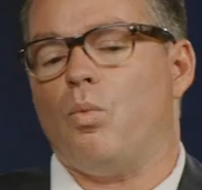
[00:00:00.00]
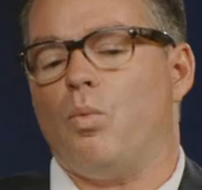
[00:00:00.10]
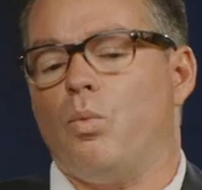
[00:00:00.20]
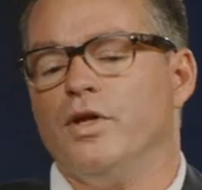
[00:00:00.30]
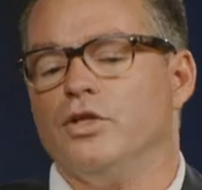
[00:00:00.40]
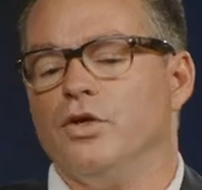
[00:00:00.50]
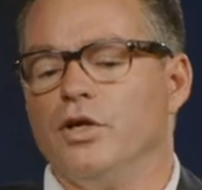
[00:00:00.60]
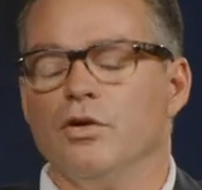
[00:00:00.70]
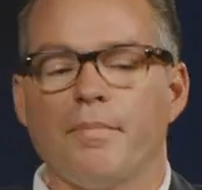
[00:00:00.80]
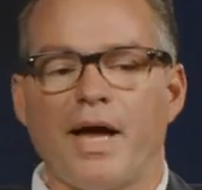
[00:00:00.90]
When you
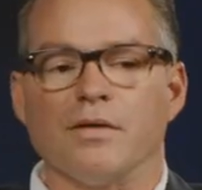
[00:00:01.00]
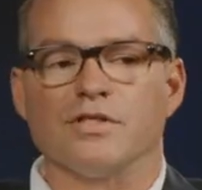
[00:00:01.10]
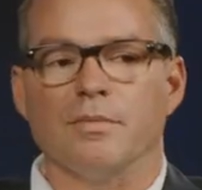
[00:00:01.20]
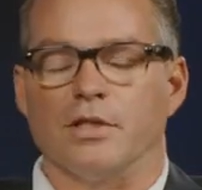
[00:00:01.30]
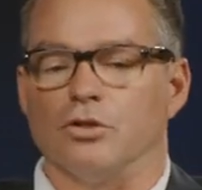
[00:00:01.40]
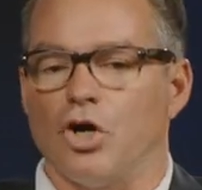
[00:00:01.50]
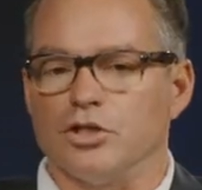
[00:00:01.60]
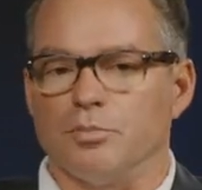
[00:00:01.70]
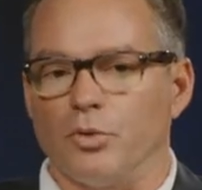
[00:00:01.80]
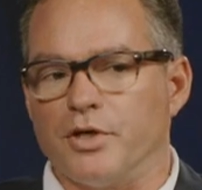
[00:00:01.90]
hear about some of the
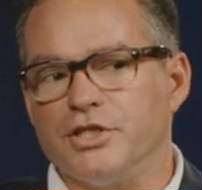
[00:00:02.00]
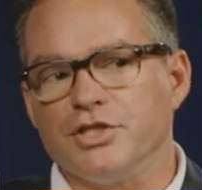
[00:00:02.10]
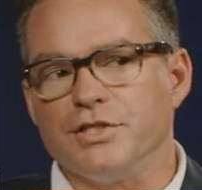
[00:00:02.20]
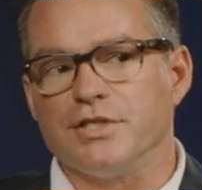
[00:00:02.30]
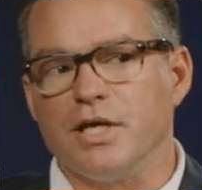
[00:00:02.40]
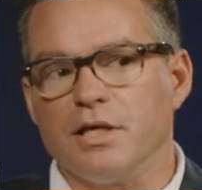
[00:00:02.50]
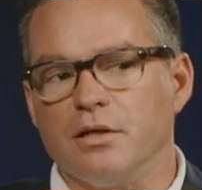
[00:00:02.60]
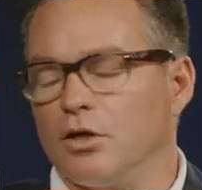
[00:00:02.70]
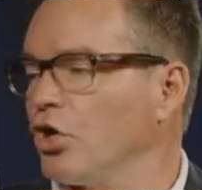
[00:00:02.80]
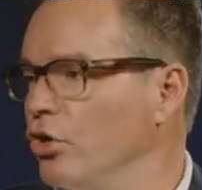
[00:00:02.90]
large breaches that
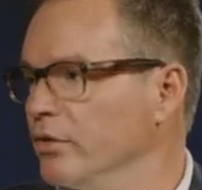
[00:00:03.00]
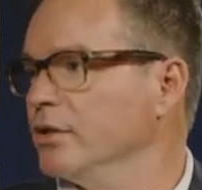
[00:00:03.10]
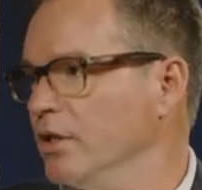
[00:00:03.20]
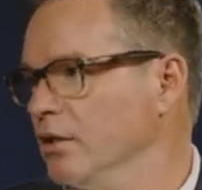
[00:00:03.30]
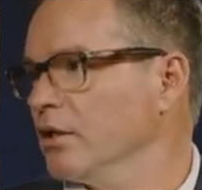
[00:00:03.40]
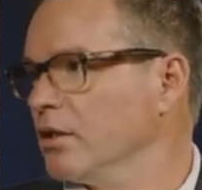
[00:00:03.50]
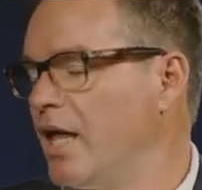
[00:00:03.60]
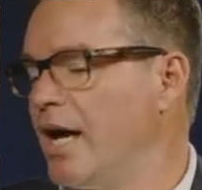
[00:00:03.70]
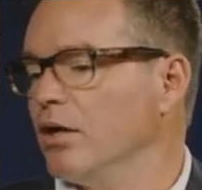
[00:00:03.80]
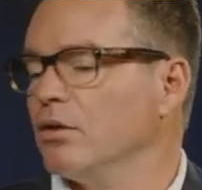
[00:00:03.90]
occur in the
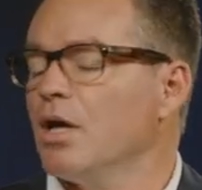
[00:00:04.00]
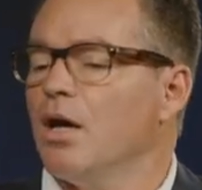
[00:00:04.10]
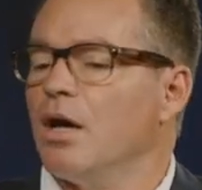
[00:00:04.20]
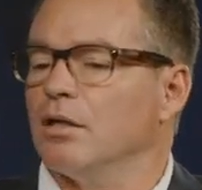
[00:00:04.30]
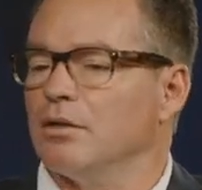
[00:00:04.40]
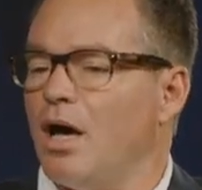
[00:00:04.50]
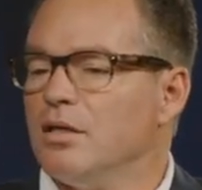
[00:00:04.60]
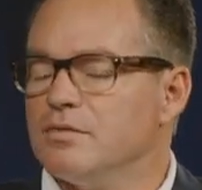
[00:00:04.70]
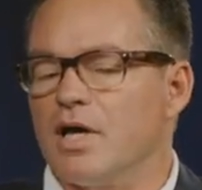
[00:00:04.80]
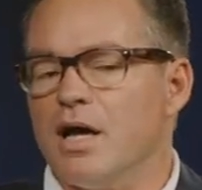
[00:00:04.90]
cloud, a lot
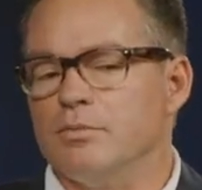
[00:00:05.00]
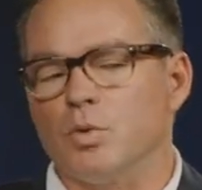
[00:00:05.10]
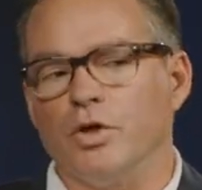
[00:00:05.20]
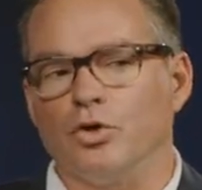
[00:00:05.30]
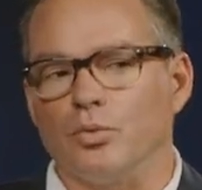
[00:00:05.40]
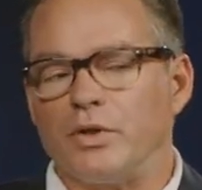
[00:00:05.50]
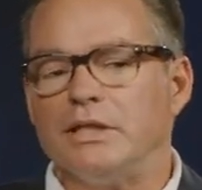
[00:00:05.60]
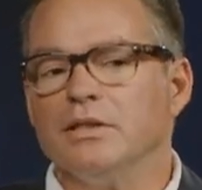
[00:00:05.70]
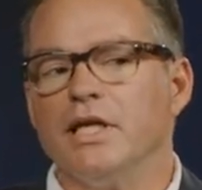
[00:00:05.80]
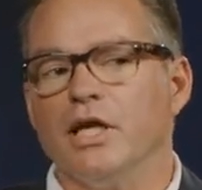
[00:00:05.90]
of times what you're
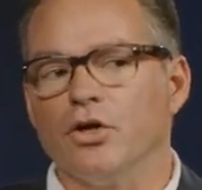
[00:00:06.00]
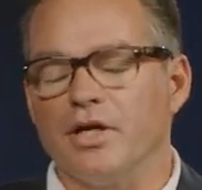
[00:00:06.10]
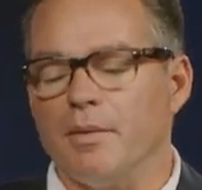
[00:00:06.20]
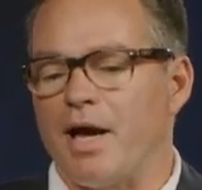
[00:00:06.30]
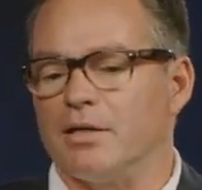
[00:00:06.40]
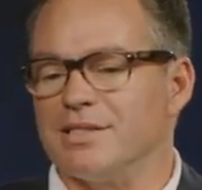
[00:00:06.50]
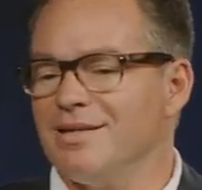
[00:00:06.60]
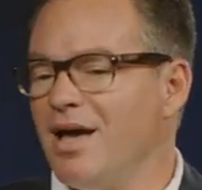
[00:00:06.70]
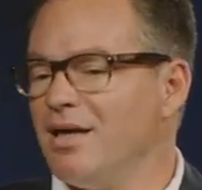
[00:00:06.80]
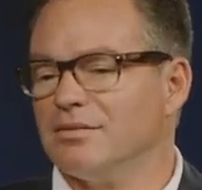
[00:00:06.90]
really hearing about is
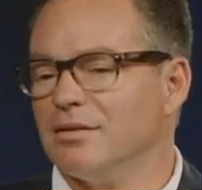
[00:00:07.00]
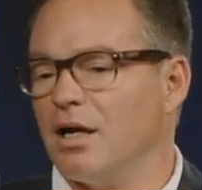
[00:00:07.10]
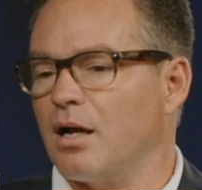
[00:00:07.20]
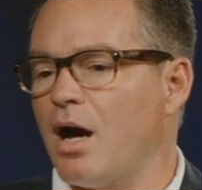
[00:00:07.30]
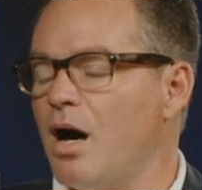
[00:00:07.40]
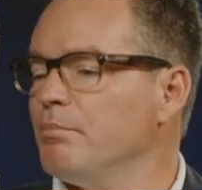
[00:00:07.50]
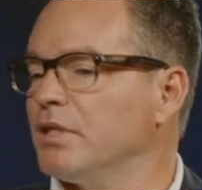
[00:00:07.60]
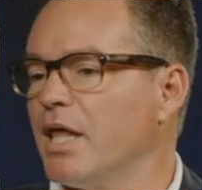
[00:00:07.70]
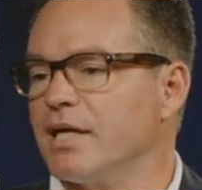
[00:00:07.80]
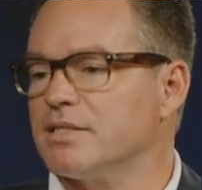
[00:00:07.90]
not a
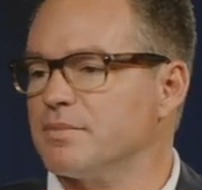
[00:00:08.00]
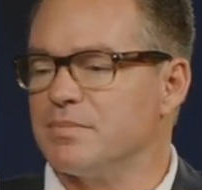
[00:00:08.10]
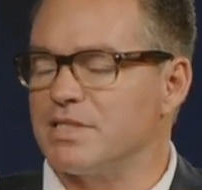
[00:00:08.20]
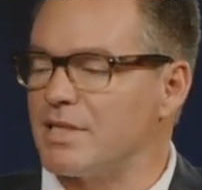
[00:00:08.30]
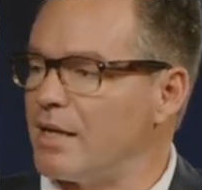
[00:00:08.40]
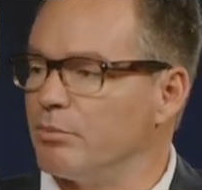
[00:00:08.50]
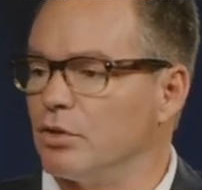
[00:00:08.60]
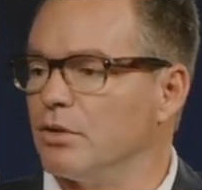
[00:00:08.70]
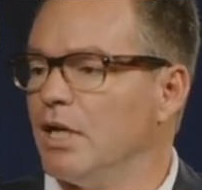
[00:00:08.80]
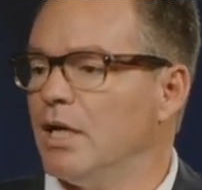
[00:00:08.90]
complex cyber